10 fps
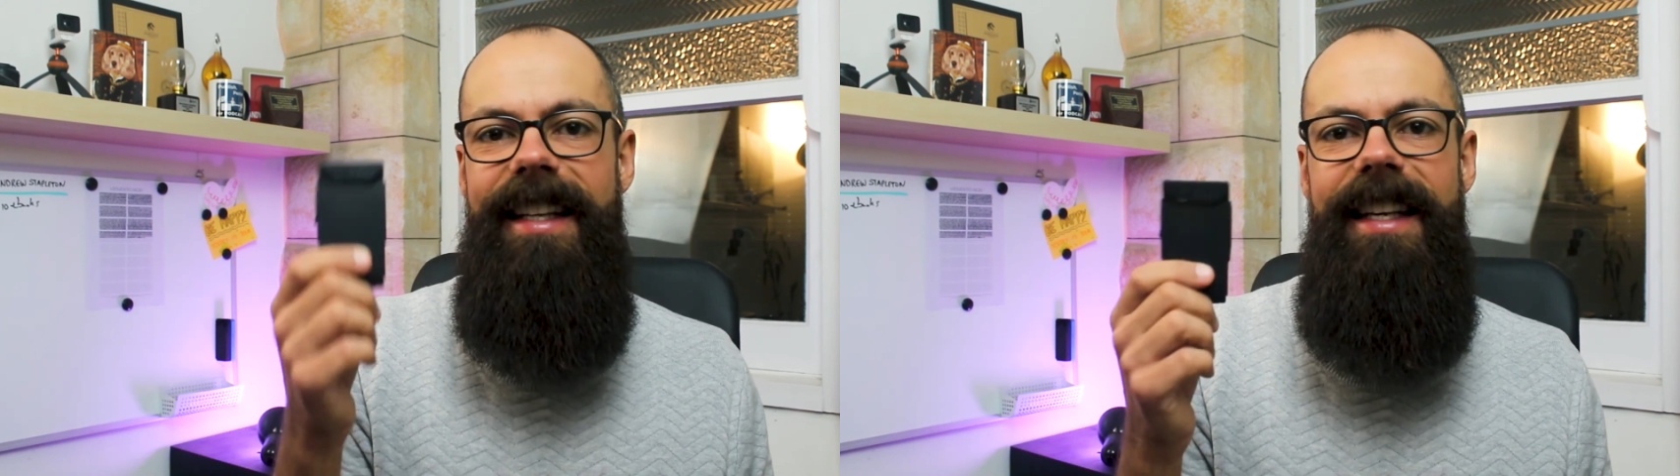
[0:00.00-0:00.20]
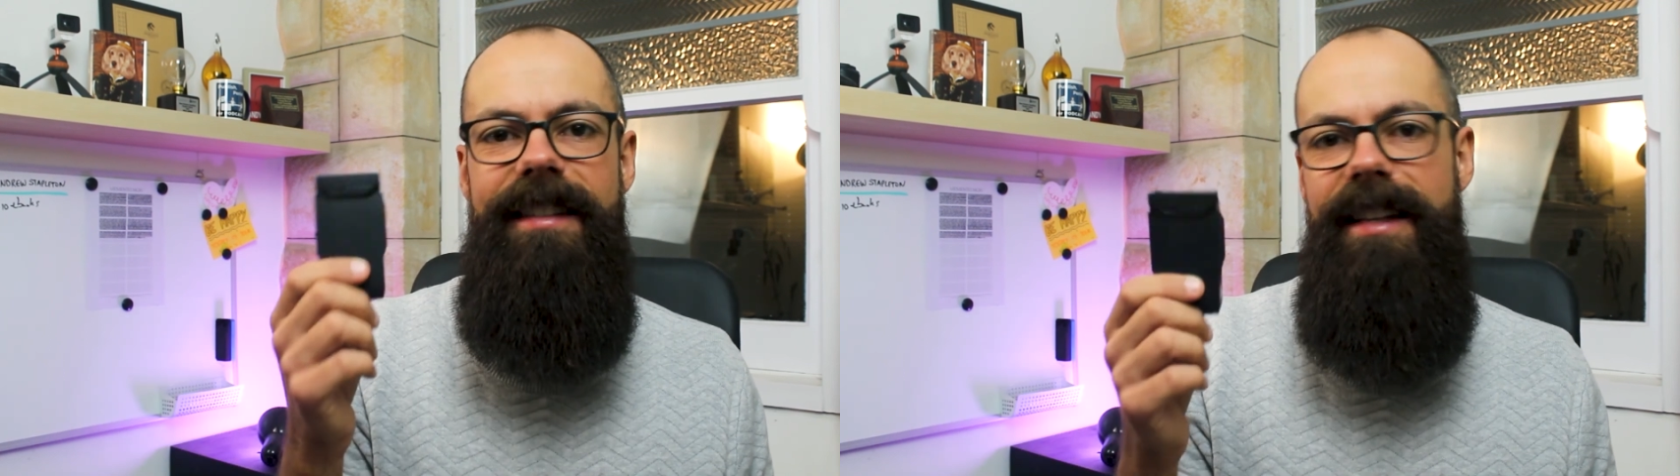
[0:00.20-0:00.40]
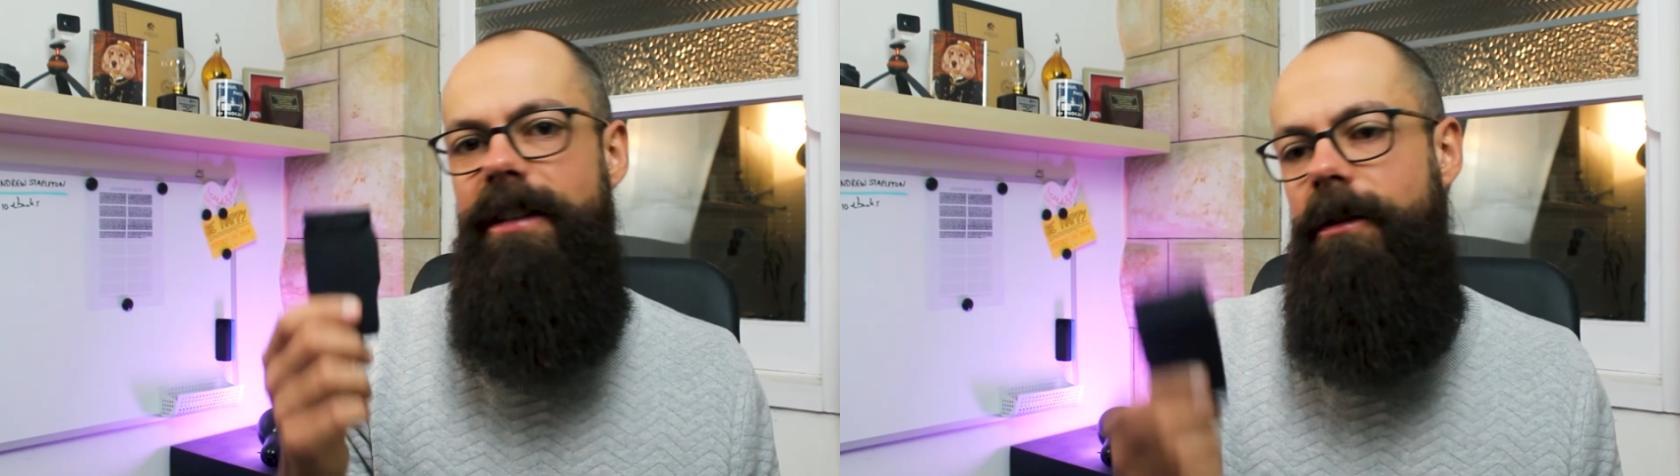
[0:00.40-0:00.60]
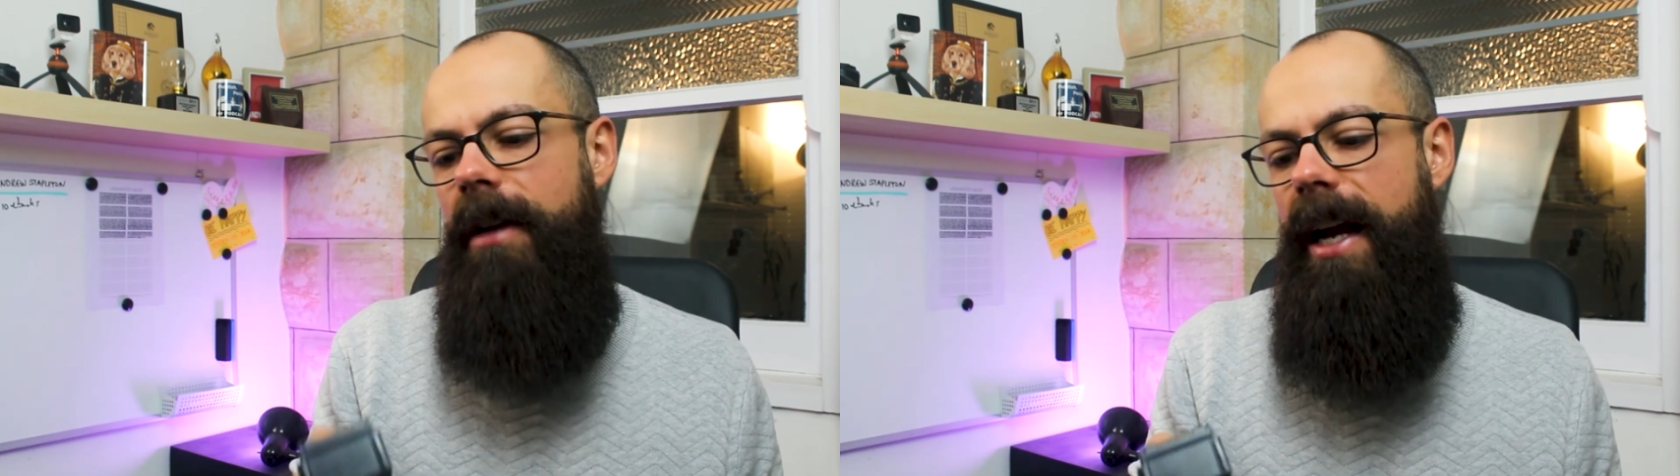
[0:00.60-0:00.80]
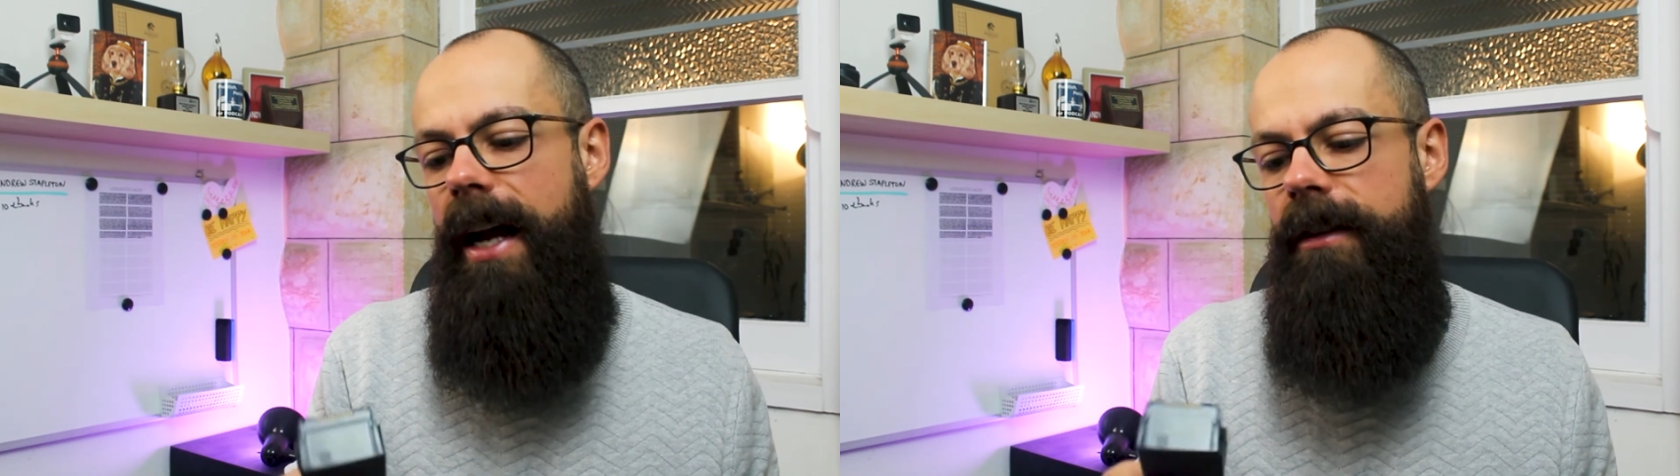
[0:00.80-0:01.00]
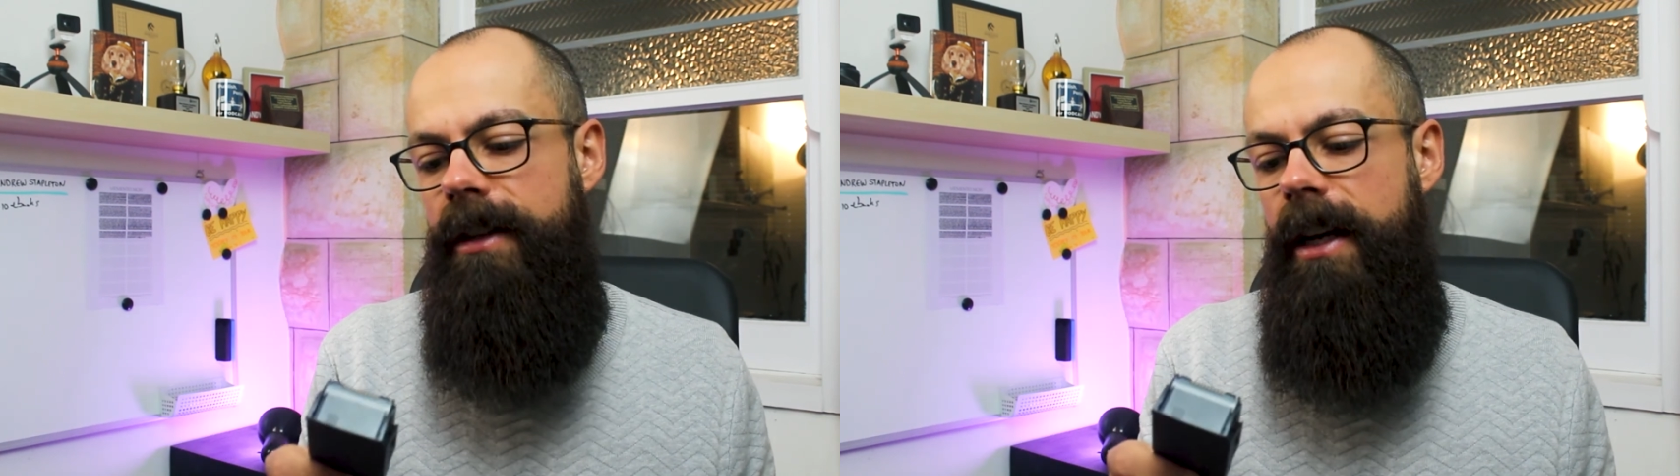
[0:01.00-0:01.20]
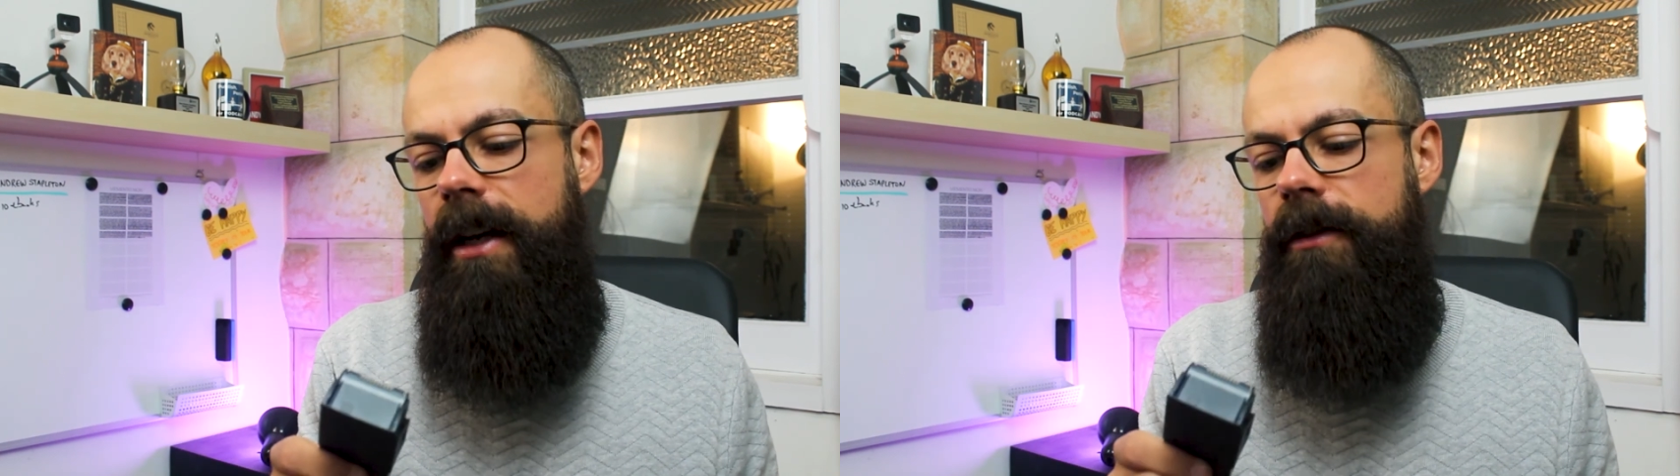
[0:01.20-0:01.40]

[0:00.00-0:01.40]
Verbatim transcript: these things will last.